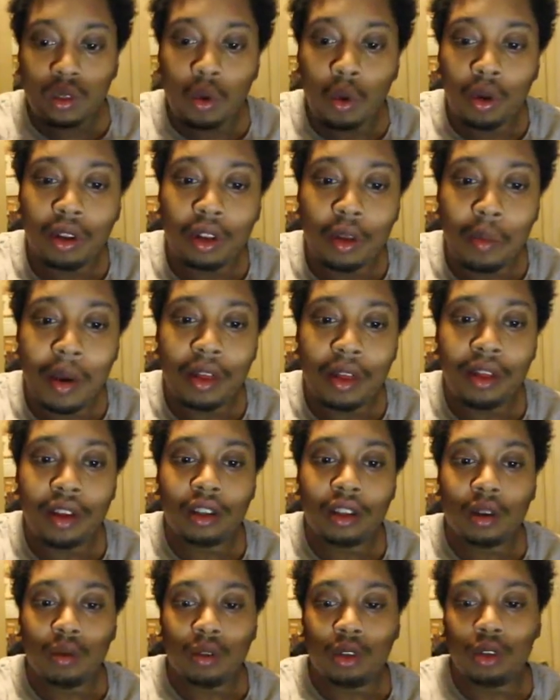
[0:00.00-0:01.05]
of the main
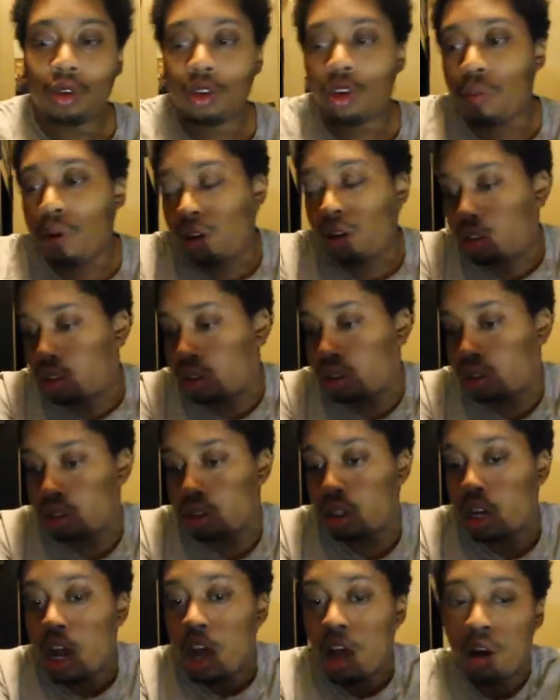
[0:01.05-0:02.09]
things I want to talk about, so
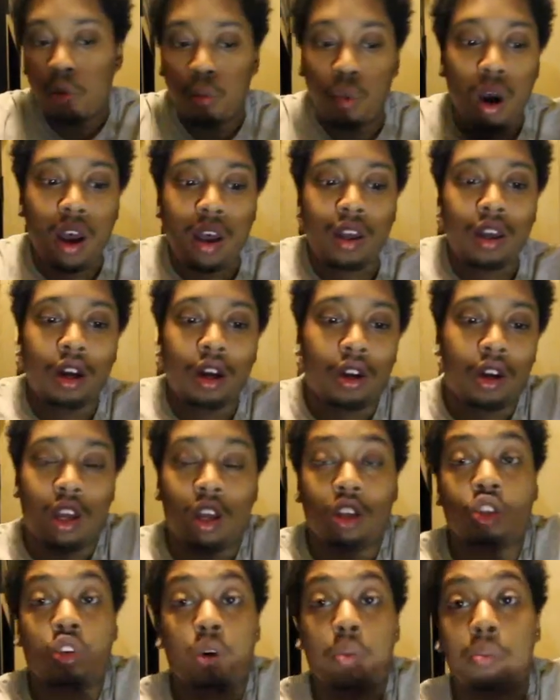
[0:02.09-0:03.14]

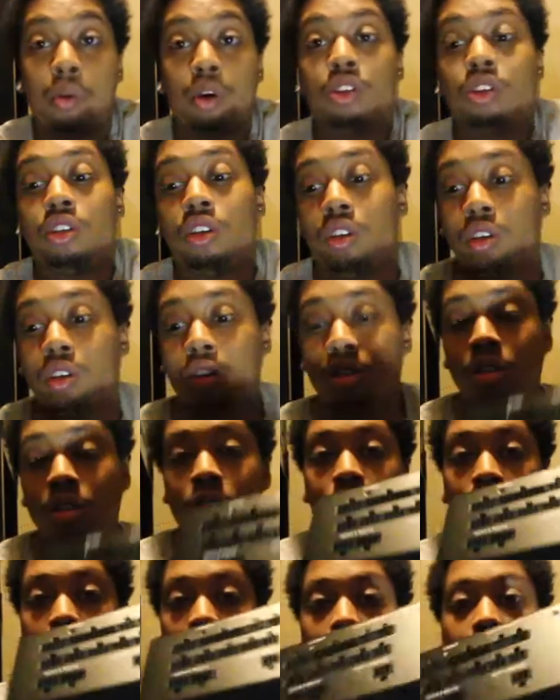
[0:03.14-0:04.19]
modular,
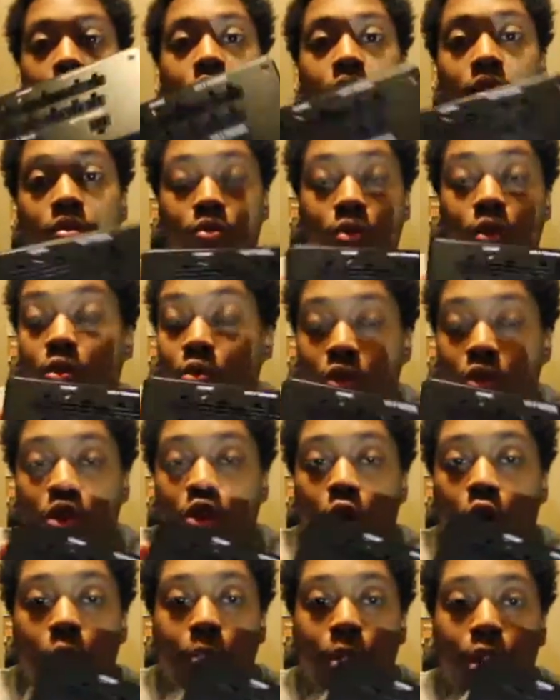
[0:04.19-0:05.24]
what's the
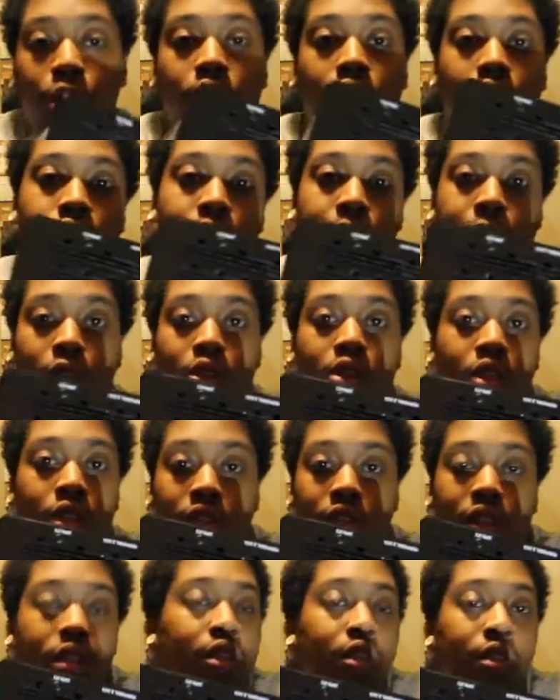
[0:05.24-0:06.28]
whole point of a modular
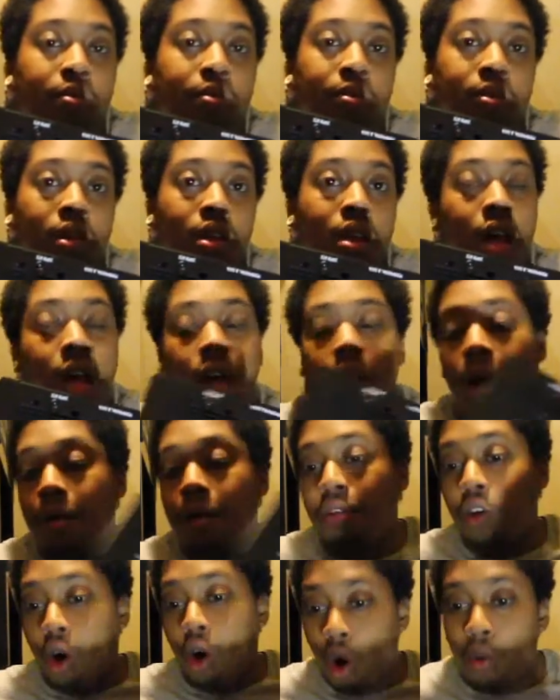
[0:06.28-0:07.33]
system?
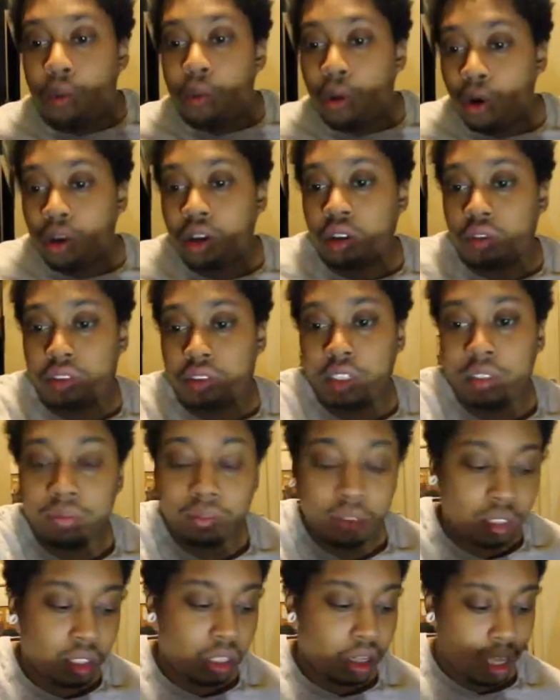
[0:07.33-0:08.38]
The whole point of it
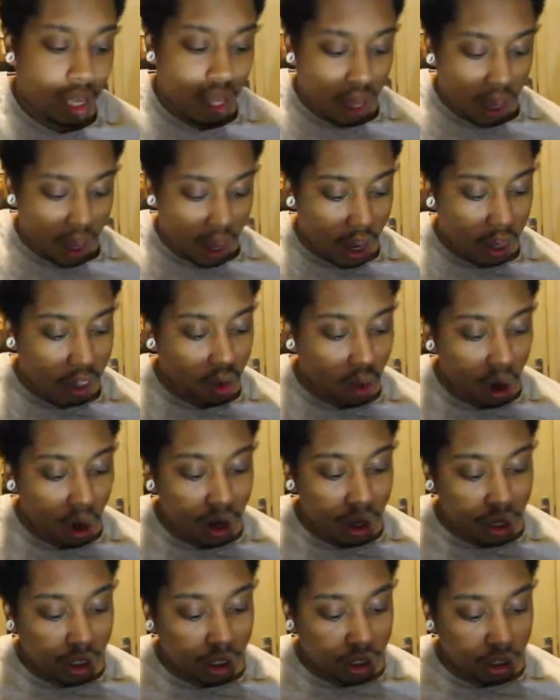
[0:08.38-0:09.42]
is
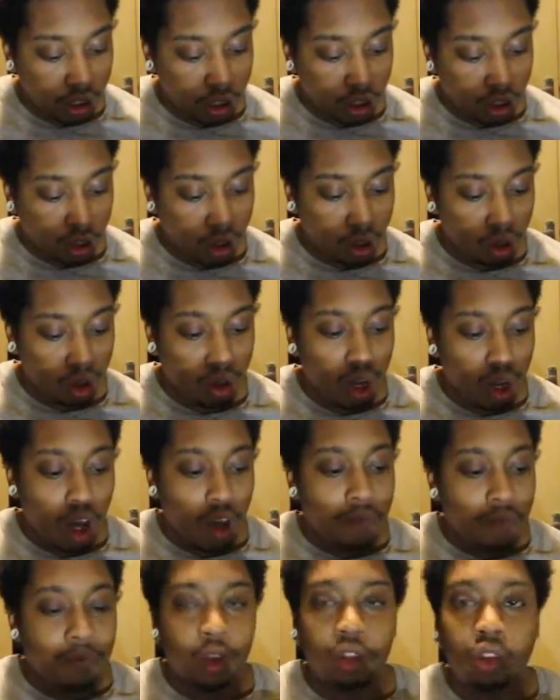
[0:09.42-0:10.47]
quite literally so
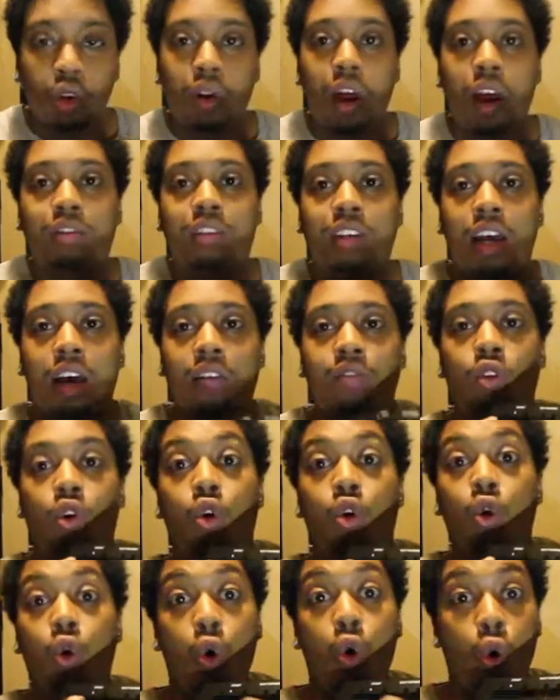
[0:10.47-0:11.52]
you don't have to have
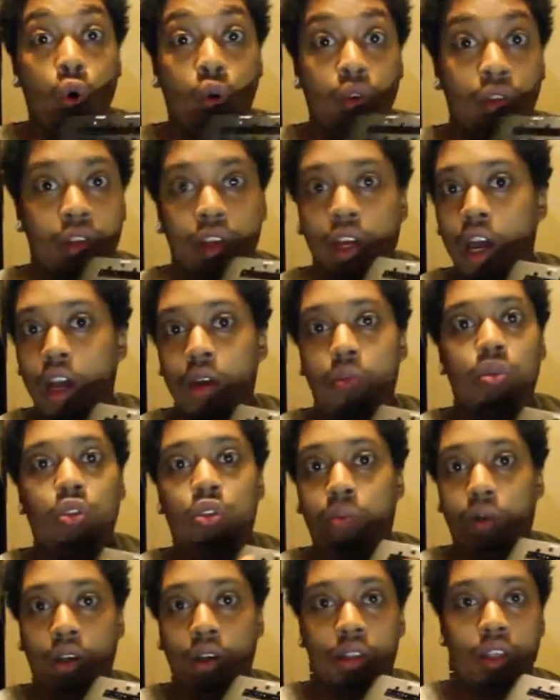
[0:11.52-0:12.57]
all the cables
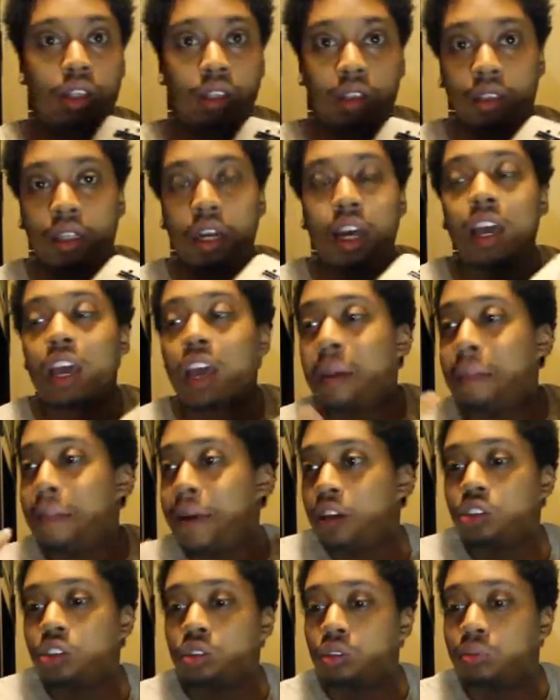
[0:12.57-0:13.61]
plugged in. It
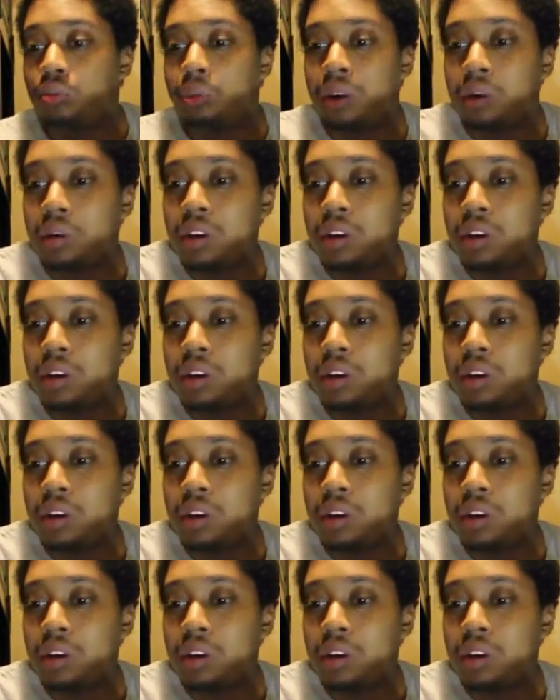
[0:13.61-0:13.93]
makes the